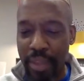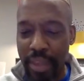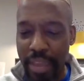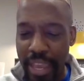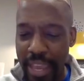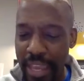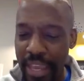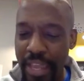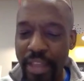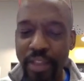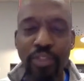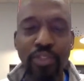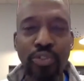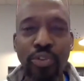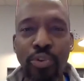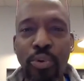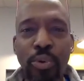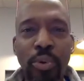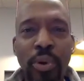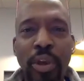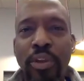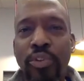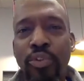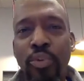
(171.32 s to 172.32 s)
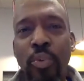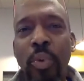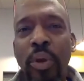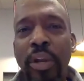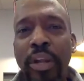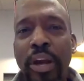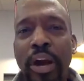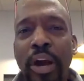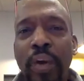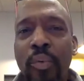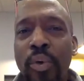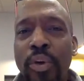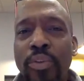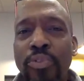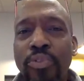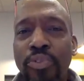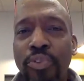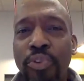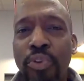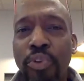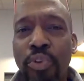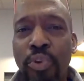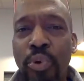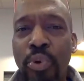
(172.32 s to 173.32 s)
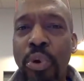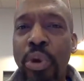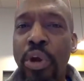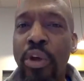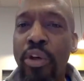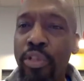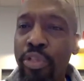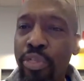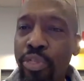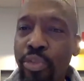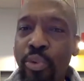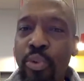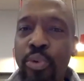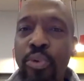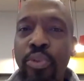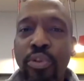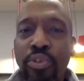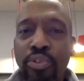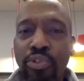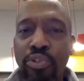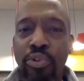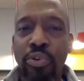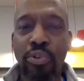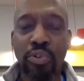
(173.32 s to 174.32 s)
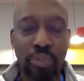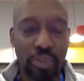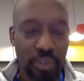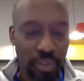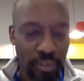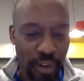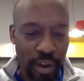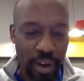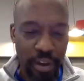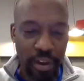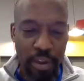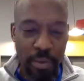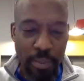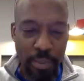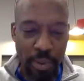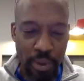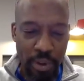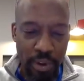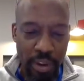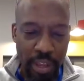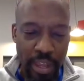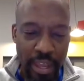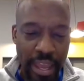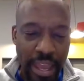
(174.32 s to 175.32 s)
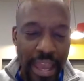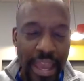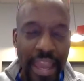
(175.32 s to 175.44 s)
into what God wants to do through the churches of our community.